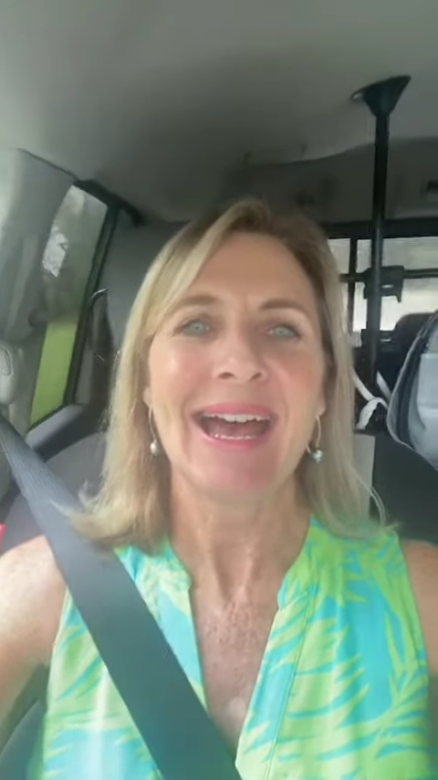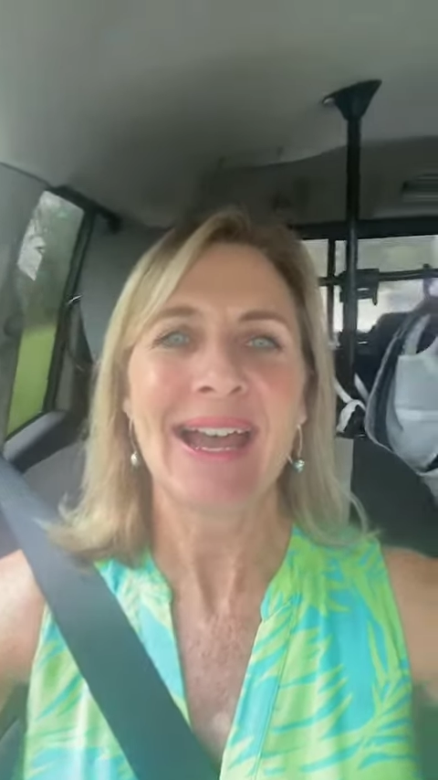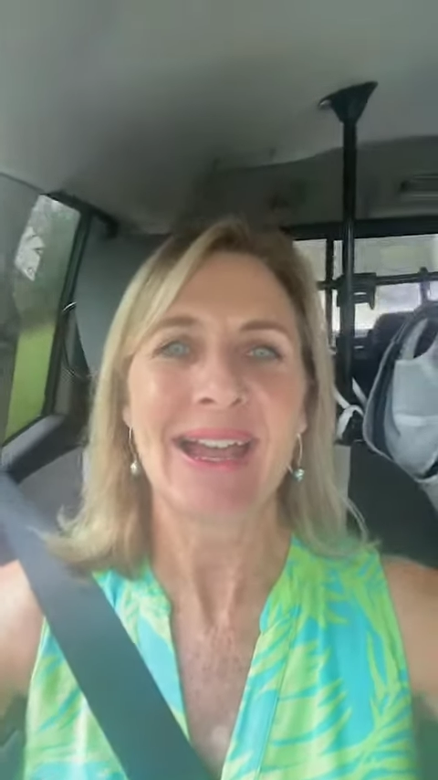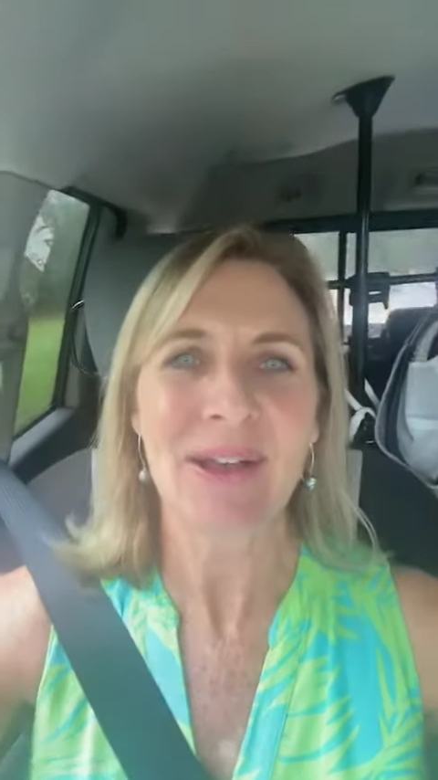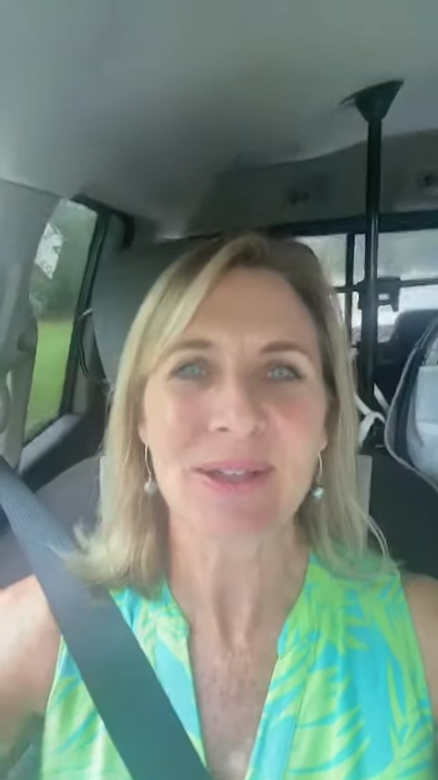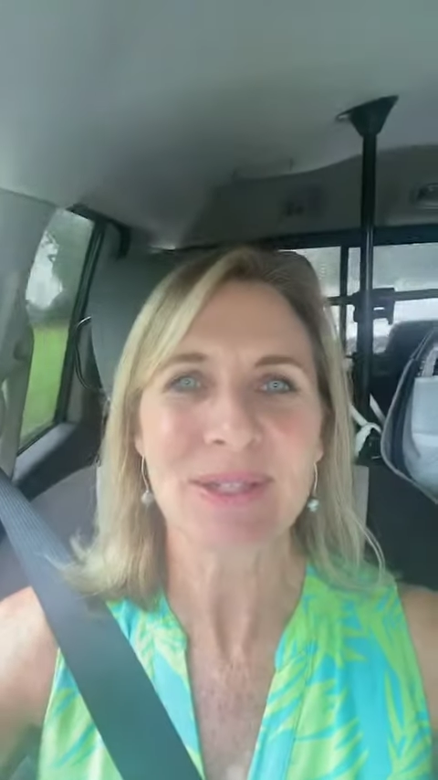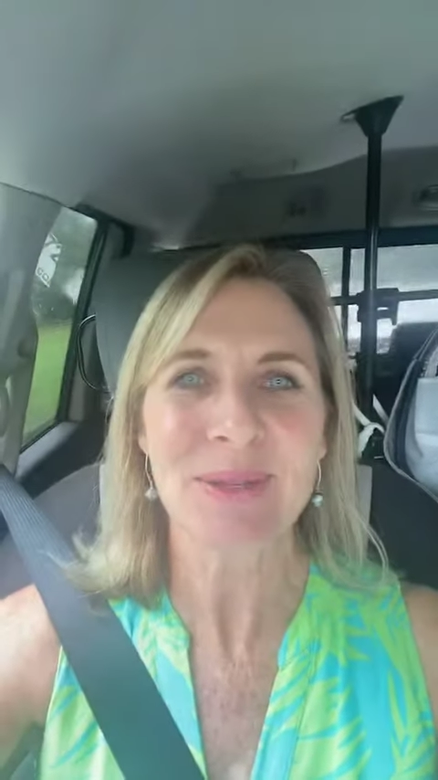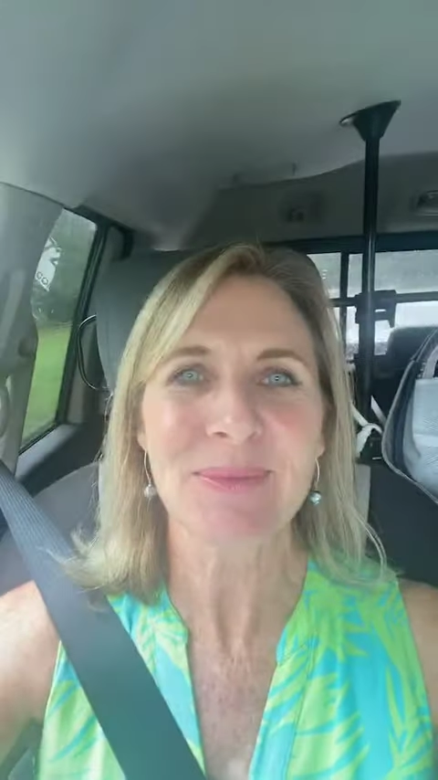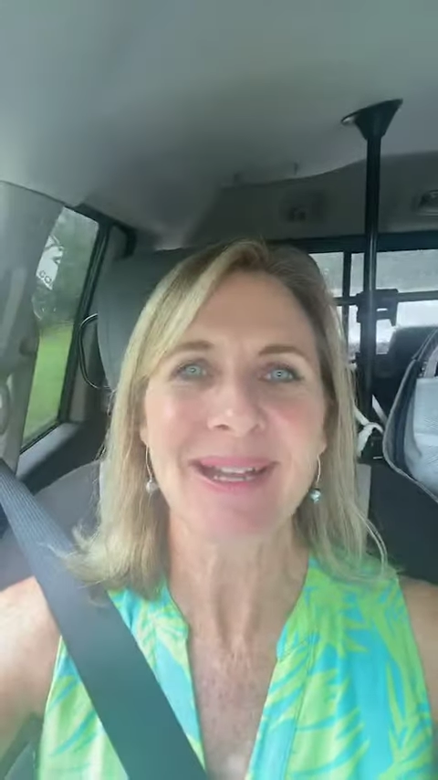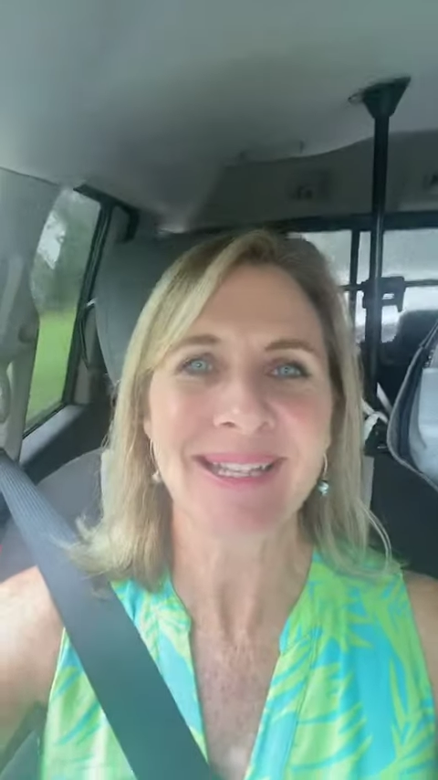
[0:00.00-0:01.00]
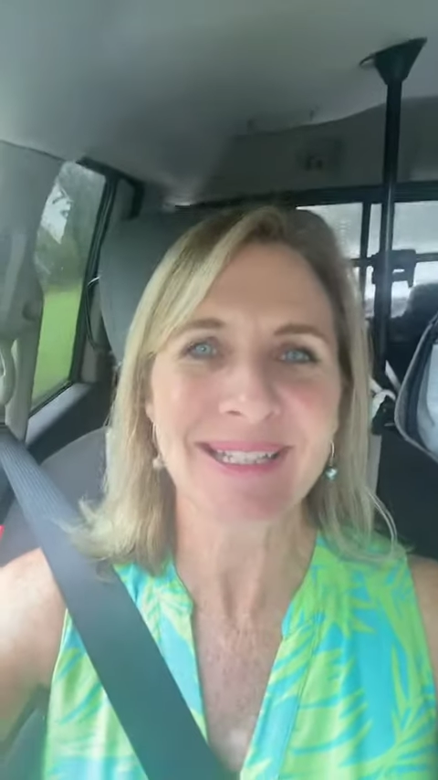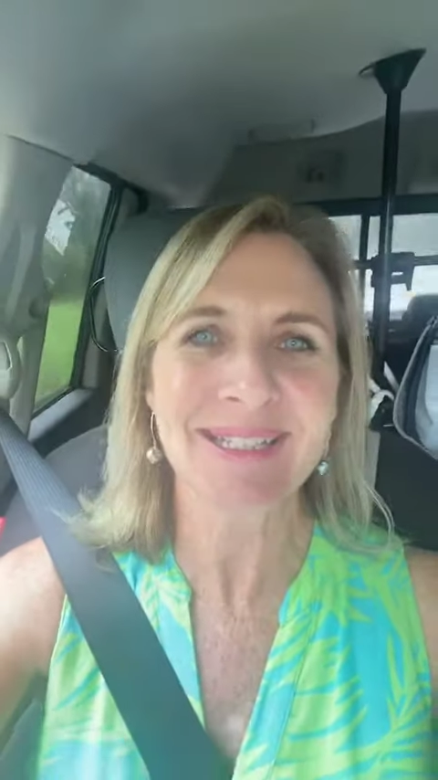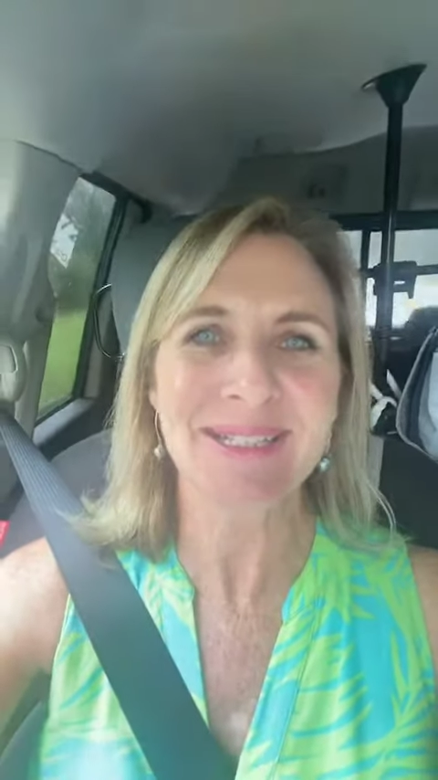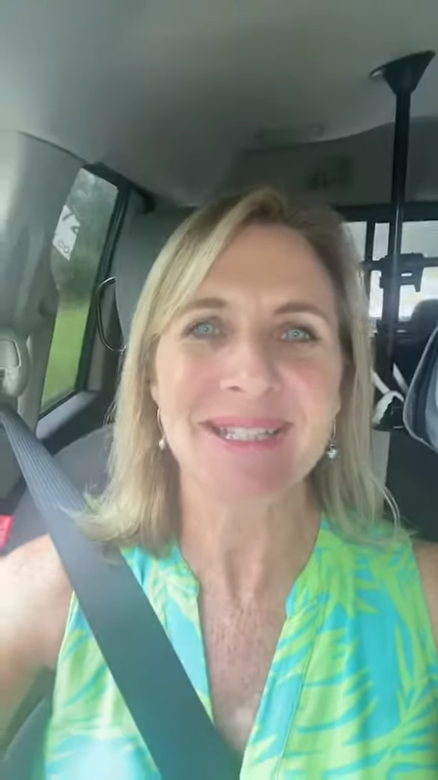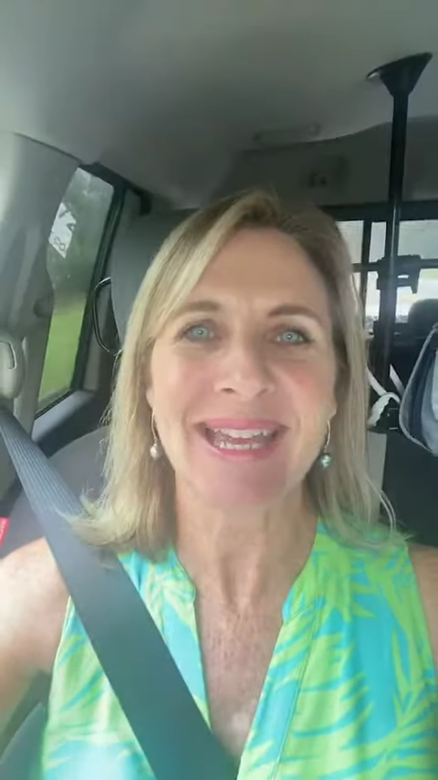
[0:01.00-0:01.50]
I also wanted
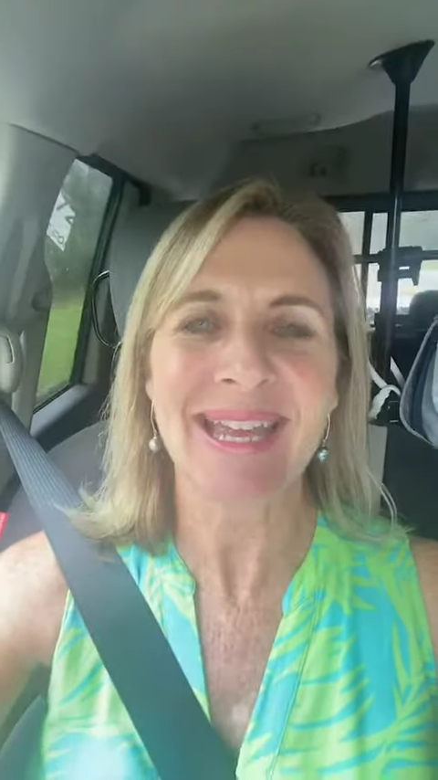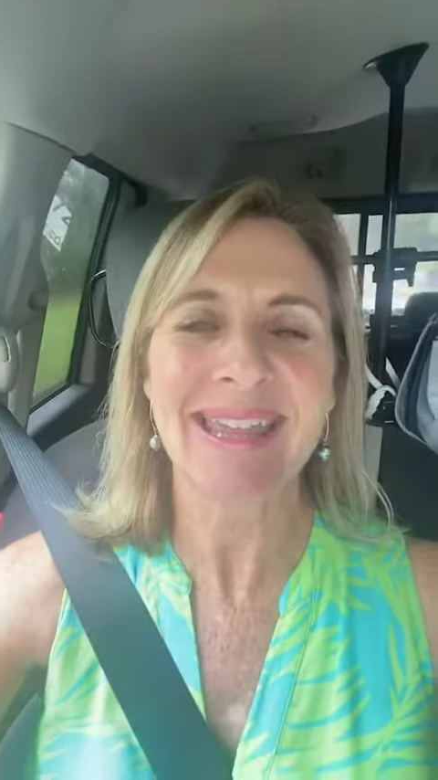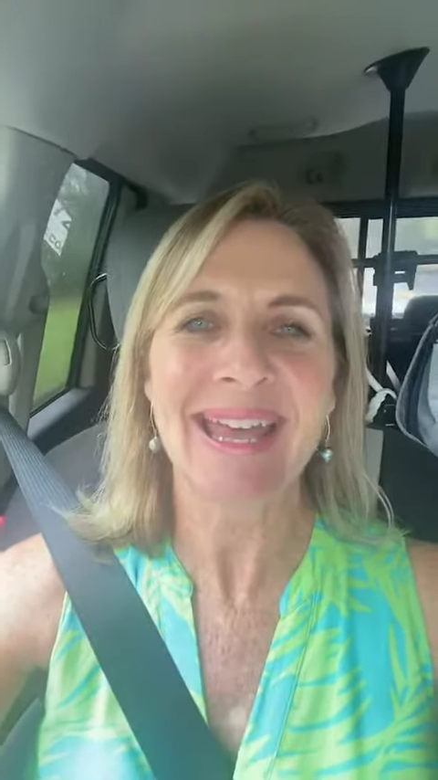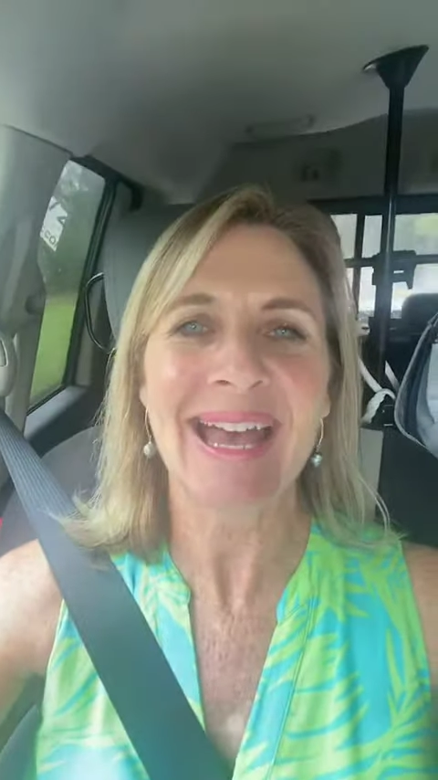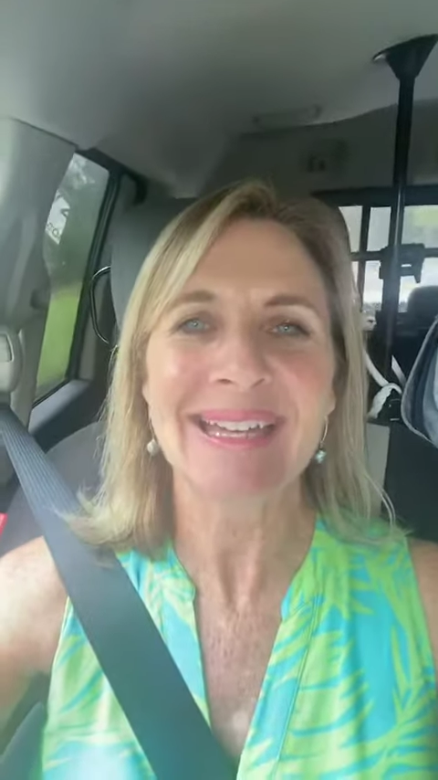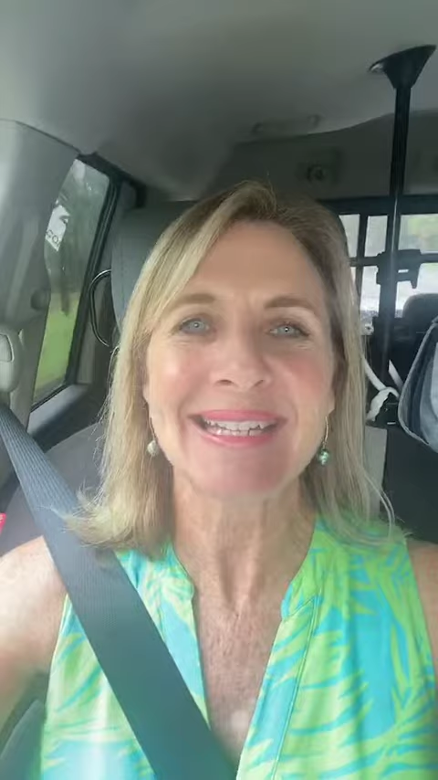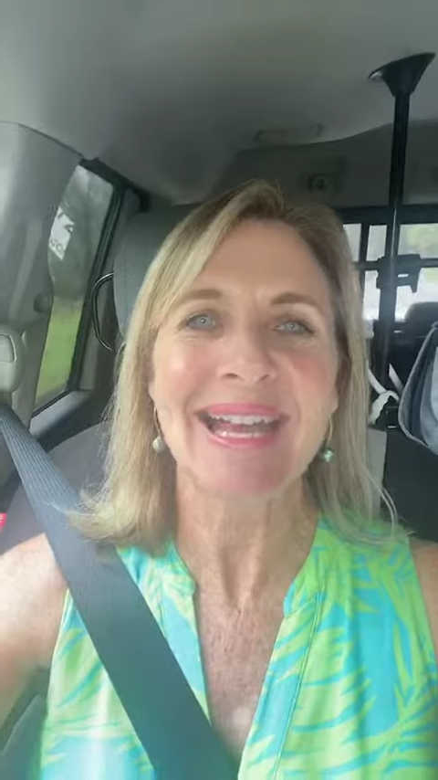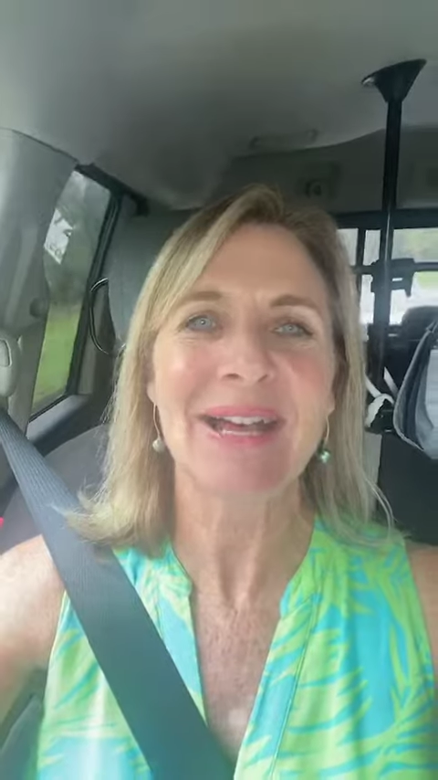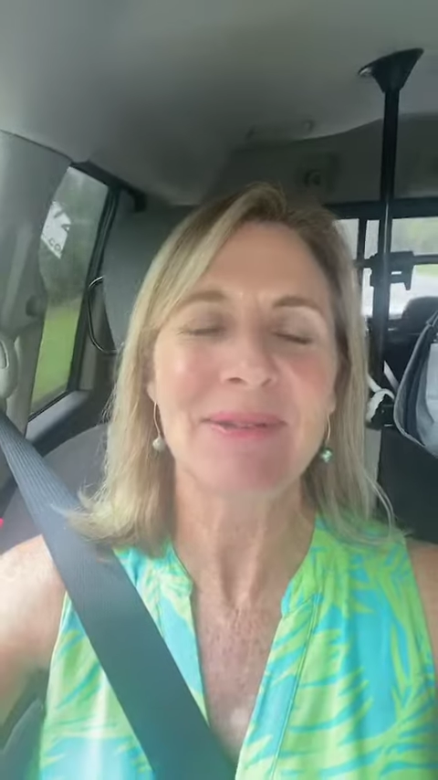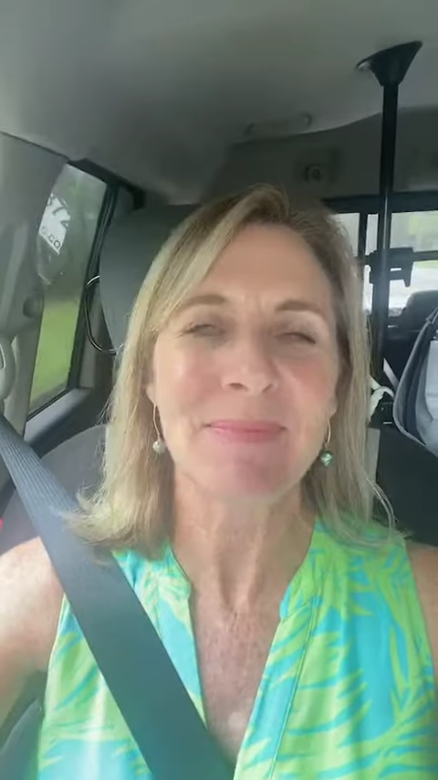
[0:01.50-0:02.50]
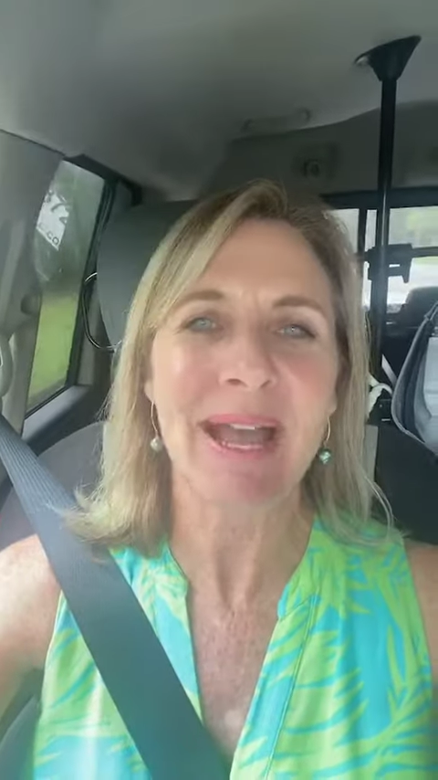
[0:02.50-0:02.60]
to say that um,